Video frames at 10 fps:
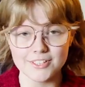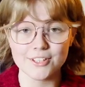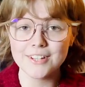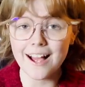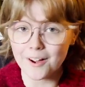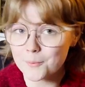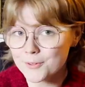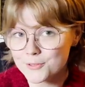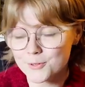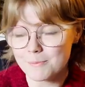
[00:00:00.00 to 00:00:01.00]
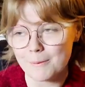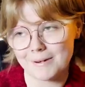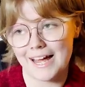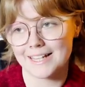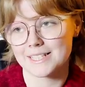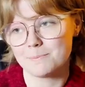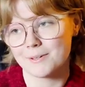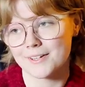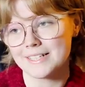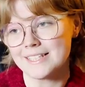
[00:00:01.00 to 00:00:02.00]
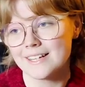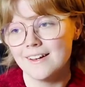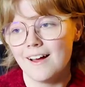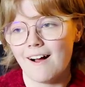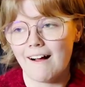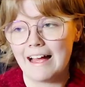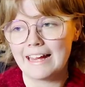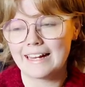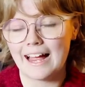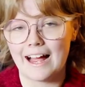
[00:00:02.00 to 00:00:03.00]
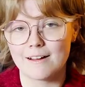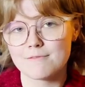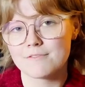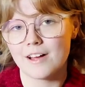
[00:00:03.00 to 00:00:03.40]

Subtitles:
So yeah, I won't talk about plans because I have